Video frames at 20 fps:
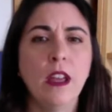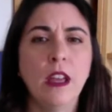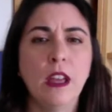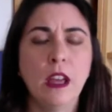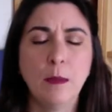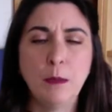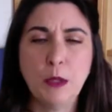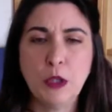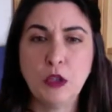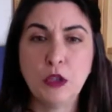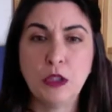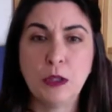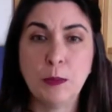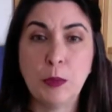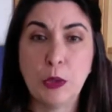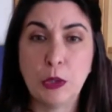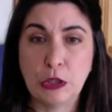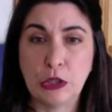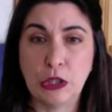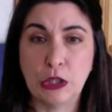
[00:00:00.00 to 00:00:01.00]
I'm usually
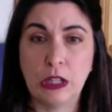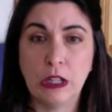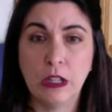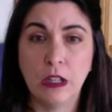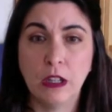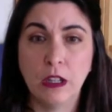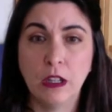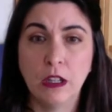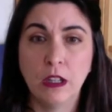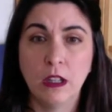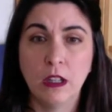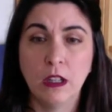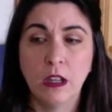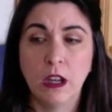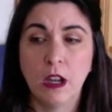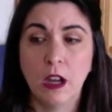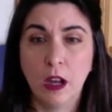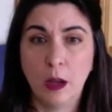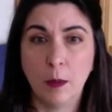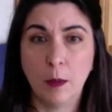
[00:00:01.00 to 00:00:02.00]
pushing
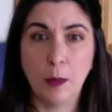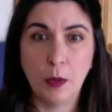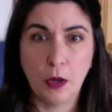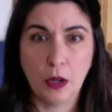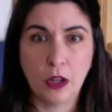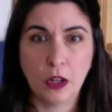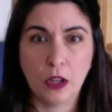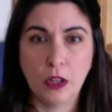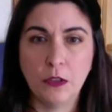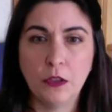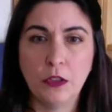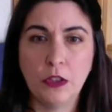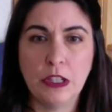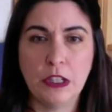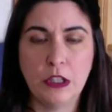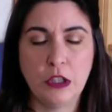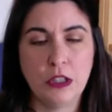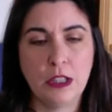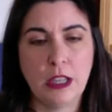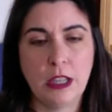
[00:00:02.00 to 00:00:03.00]
a book for
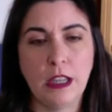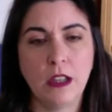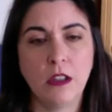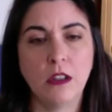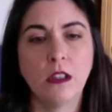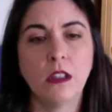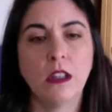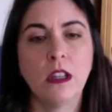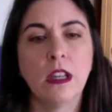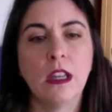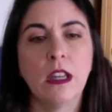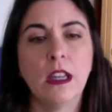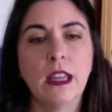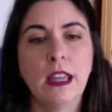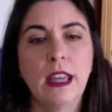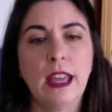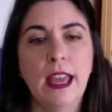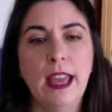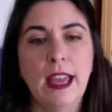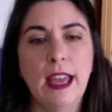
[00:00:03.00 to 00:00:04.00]
each cycle.
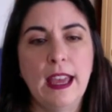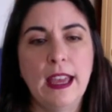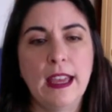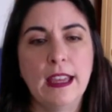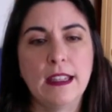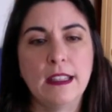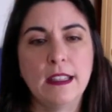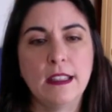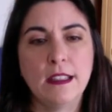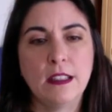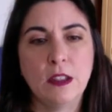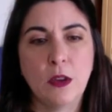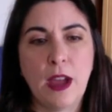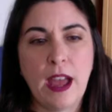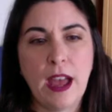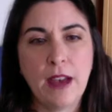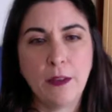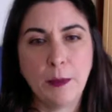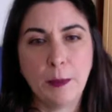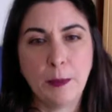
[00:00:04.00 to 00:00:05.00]
And so I
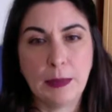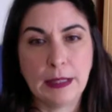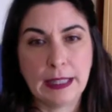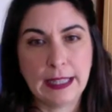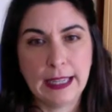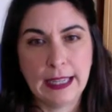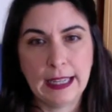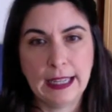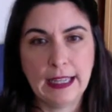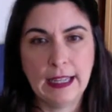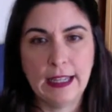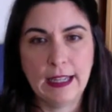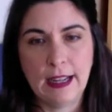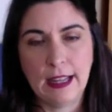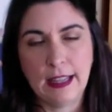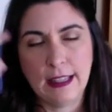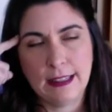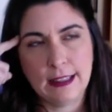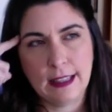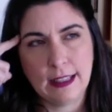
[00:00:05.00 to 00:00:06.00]
have a plan, and
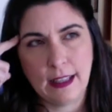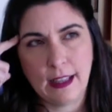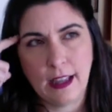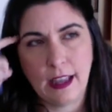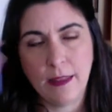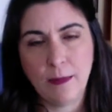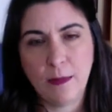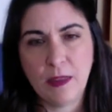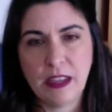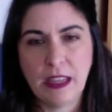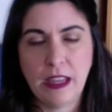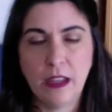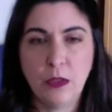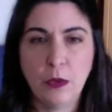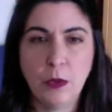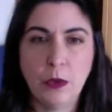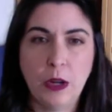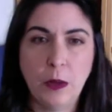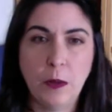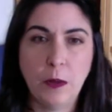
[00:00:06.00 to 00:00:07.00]
as I'm thinking
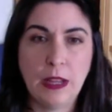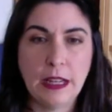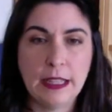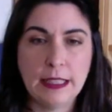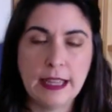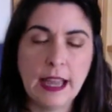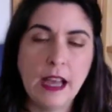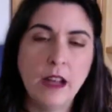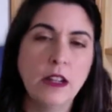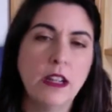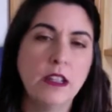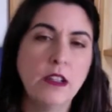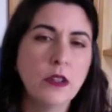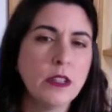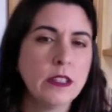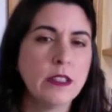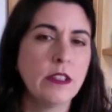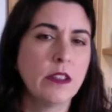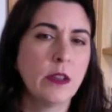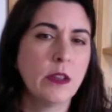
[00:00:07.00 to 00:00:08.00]
through it, I write it down. I don't
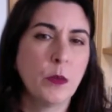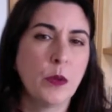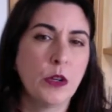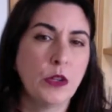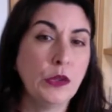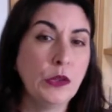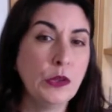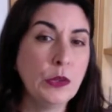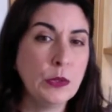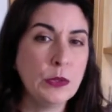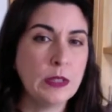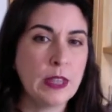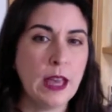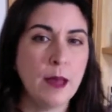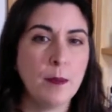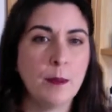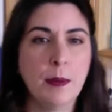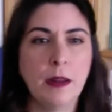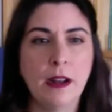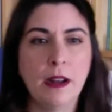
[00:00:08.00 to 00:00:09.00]
necessarily want to lose
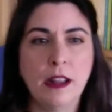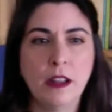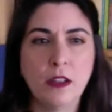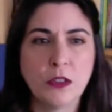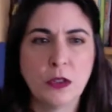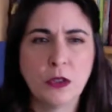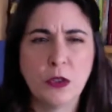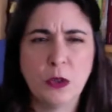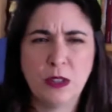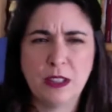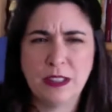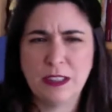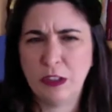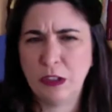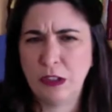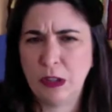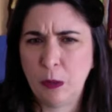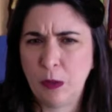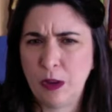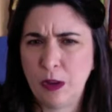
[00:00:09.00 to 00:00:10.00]
that, but I also don't
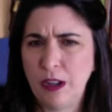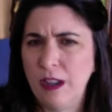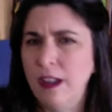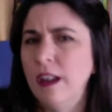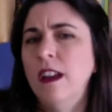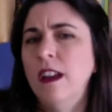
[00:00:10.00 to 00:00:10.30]
necessarily want to